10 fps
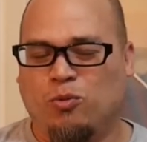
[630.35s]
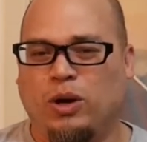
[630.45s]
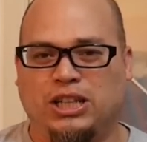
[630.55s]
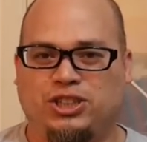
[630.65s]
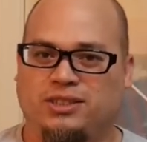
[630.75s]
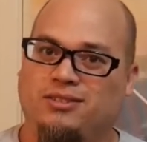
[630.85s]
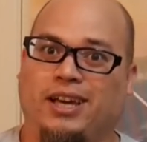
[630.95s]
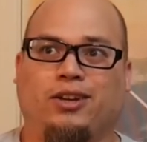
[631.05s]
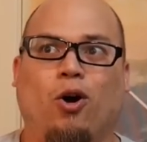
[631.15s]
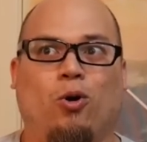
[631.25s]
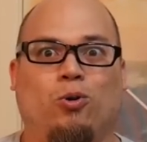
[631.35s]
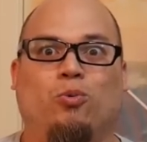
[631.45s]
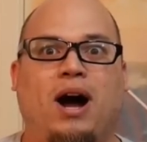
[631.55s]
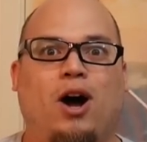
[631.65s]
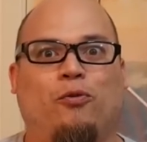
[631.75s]
which is like, oh
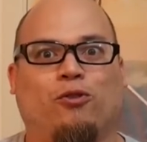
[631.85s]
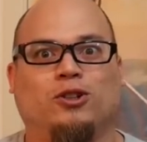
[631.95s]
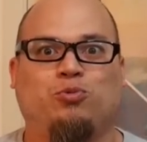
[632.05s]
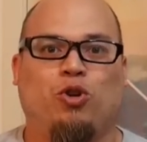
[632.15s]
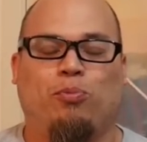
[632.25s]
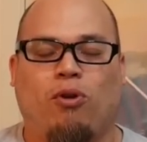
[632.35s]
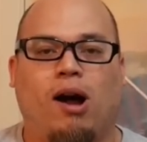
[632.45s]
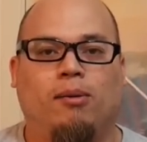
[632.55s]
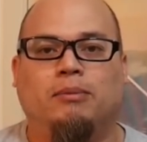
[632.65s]
wow, first world problems.